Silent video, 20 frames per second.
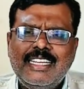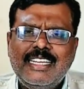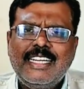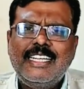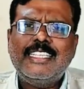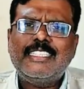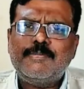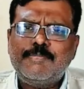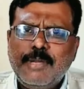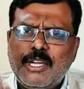
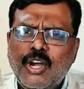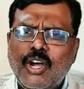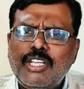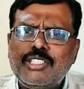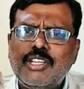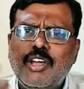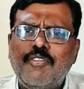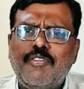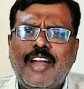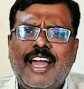It is
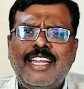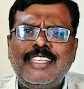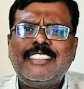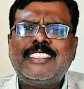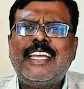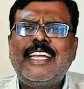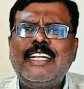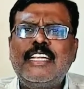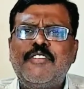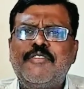because of
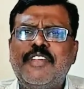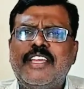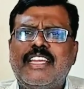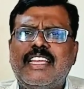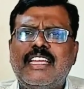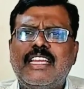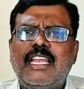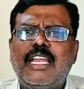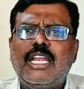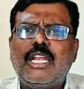
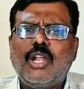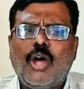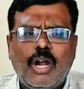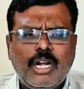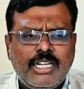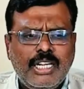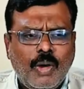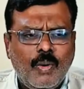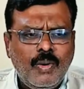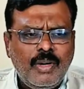unscientific
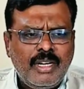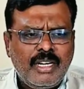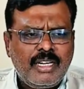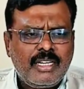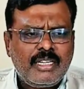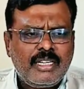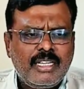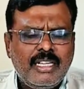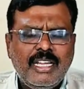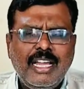
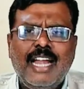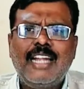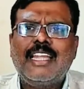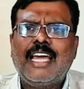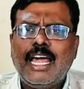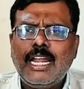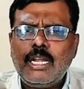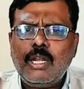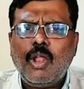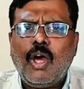lockdown and
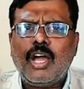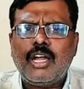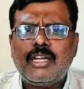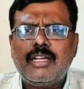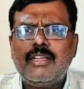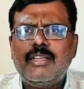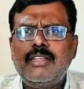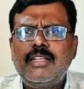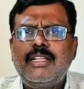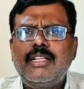
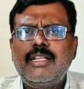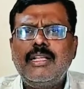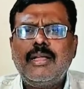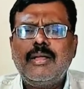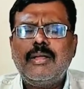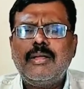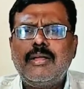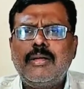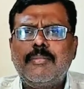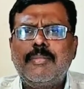unlock
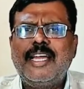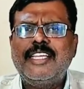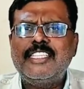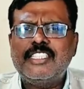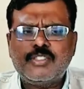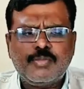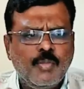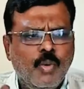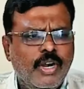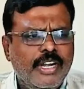by
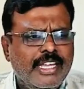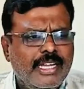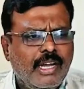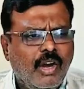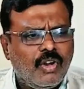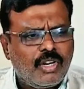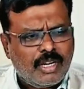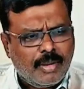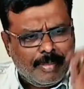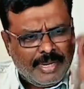this Modi
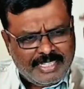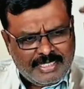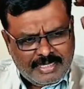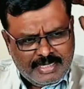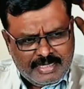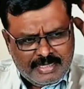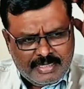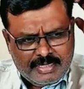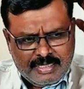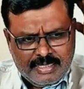
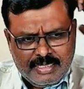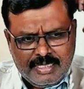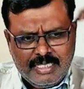government,